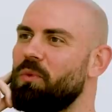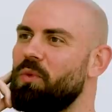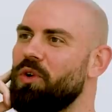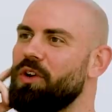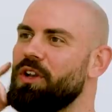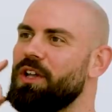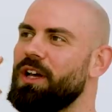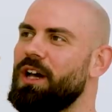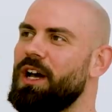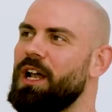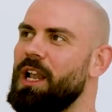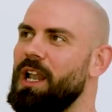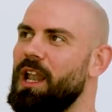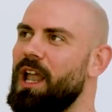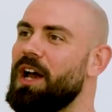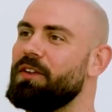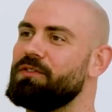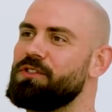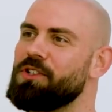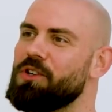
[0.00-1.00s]
I want a
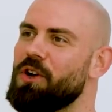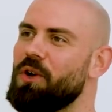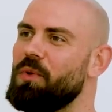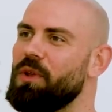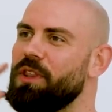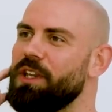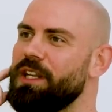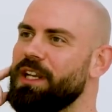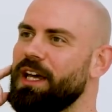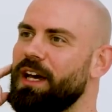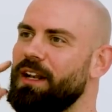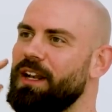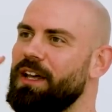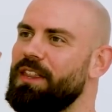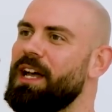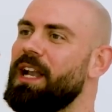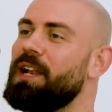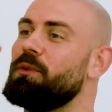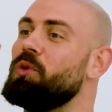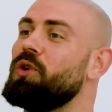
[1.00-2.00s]
life to go with it now.
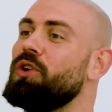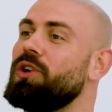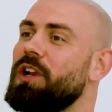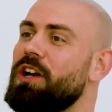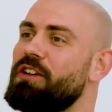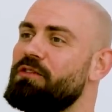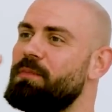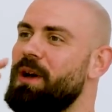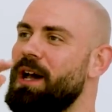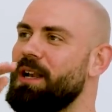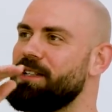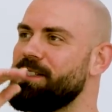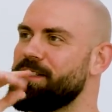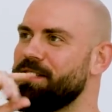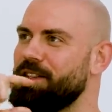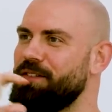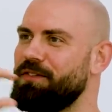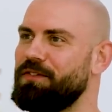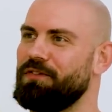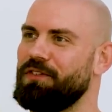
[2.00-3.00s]
Like that work life balance,
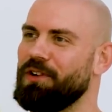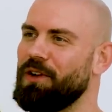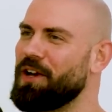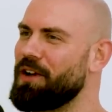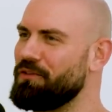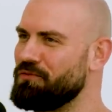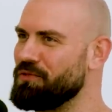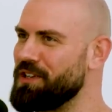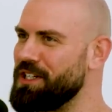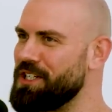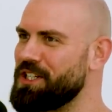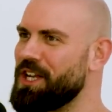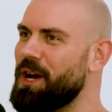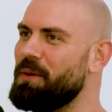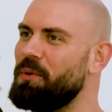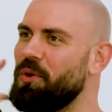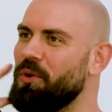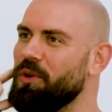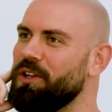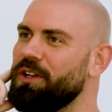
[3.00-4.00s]
I feel like I've reached
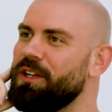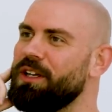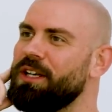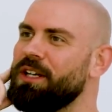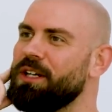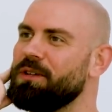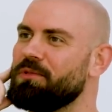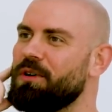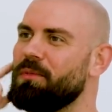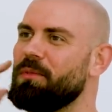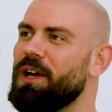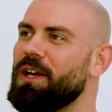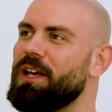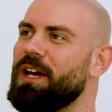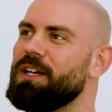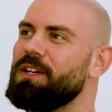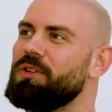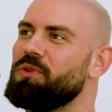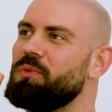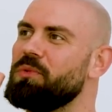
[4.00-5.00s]
that point where I'm like,
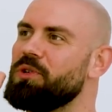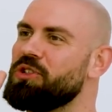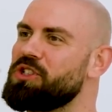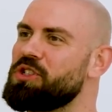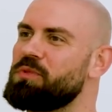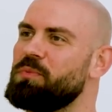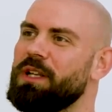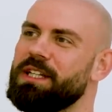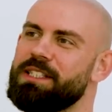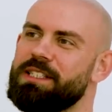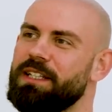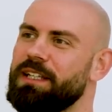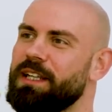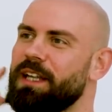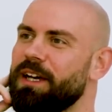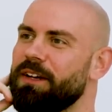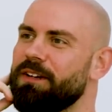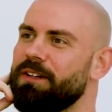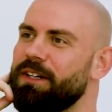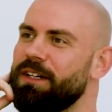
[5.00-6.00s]
I could almost split it
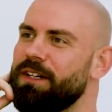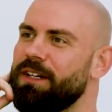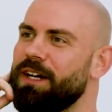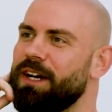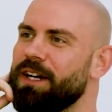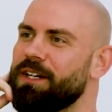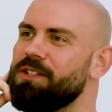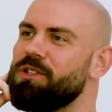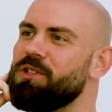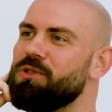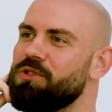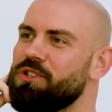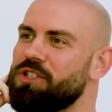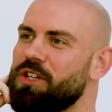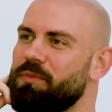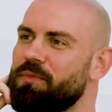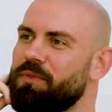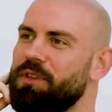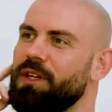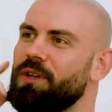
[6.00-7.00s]
now. I could do
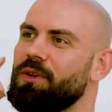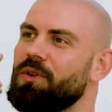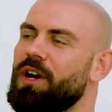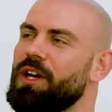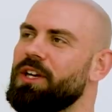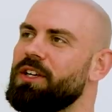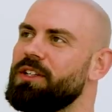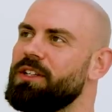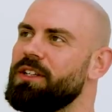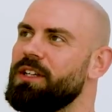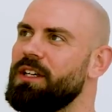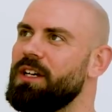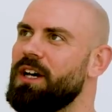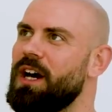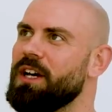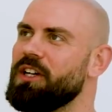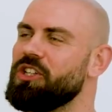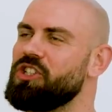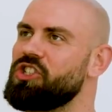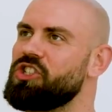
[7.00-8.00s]
something, or I could
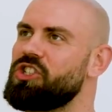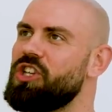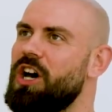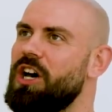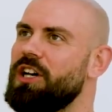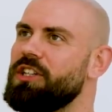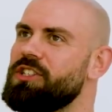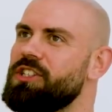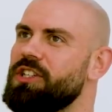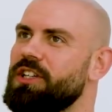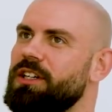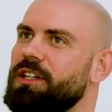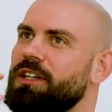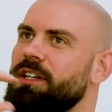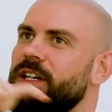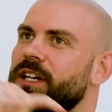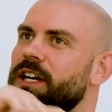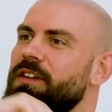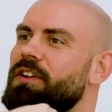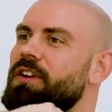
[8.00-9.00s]
I could start to
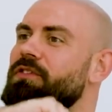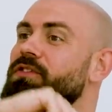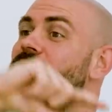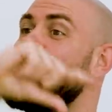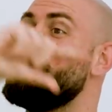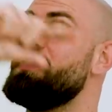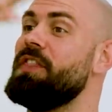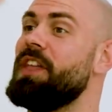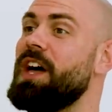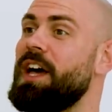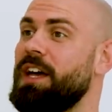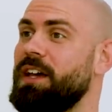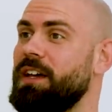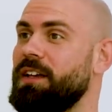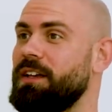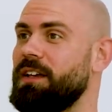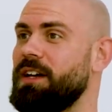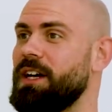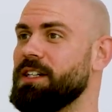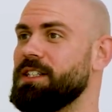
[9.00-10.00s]
if I've done that,
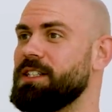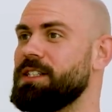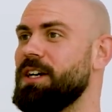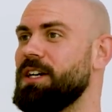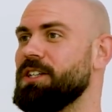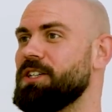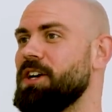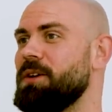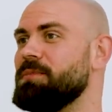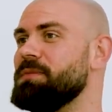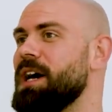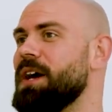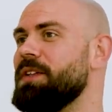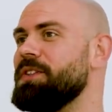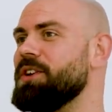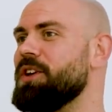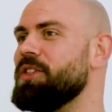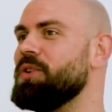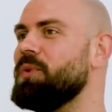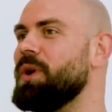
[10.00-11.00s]
I could start to come
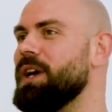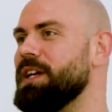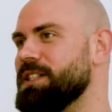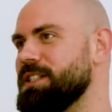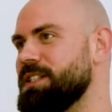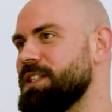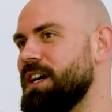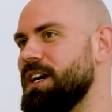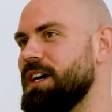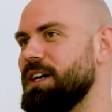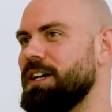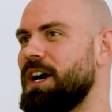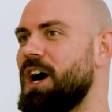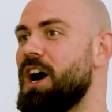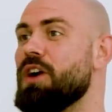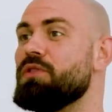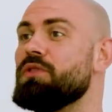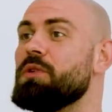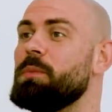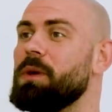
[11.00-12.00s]
down the other way and start
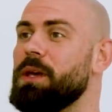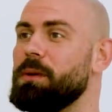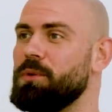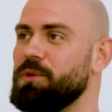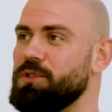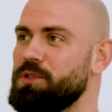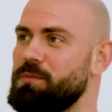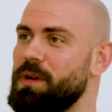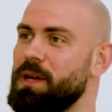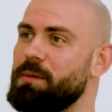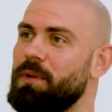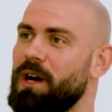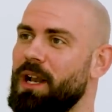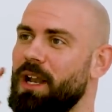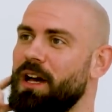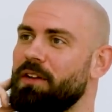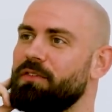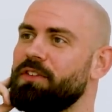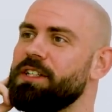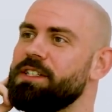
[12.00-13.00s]
hiring people to make my
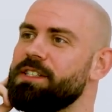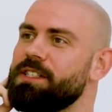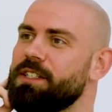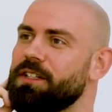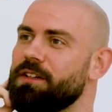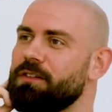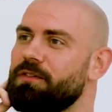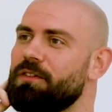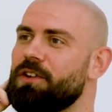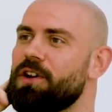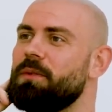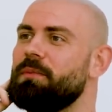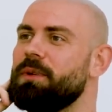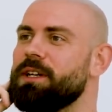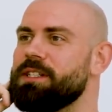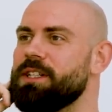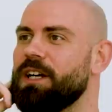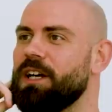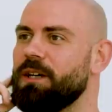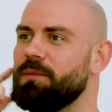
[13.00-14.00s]
life easier, free up
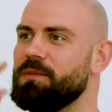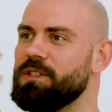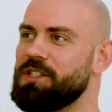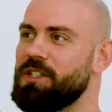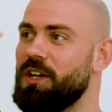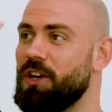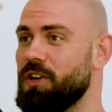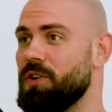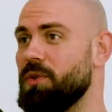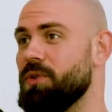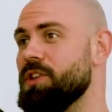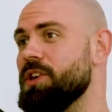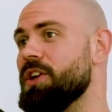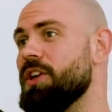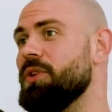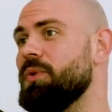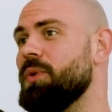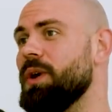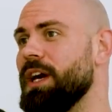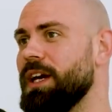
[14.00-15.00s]
my time, and start going the
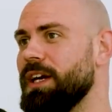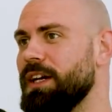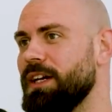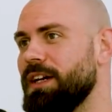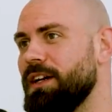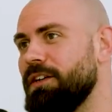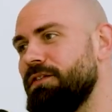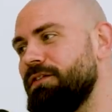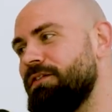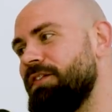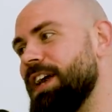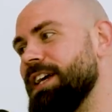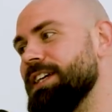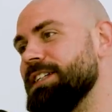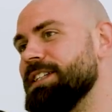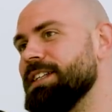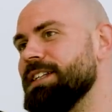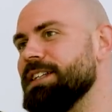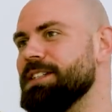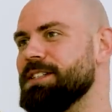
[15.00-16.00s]
other way,
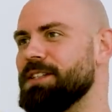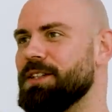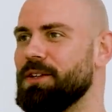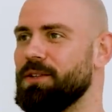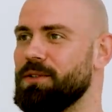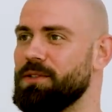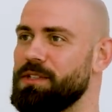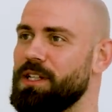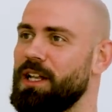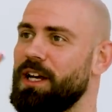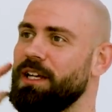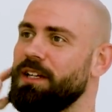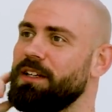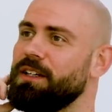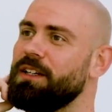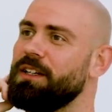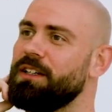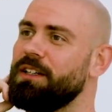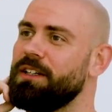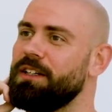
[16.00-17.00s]
fading into those like
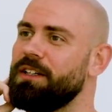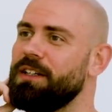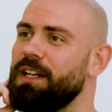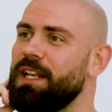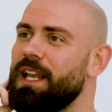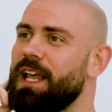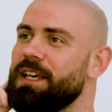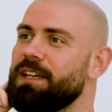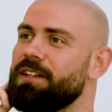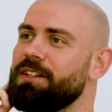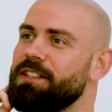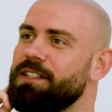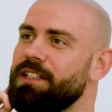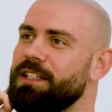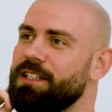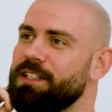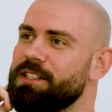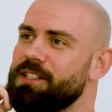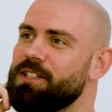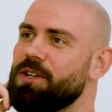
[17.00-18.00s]
later
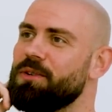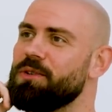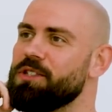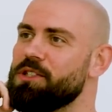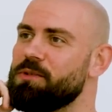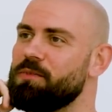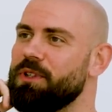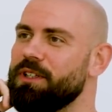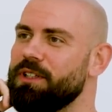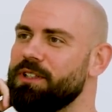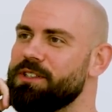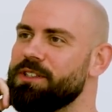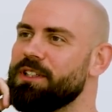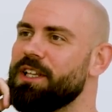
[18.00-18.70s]
years, so to speak.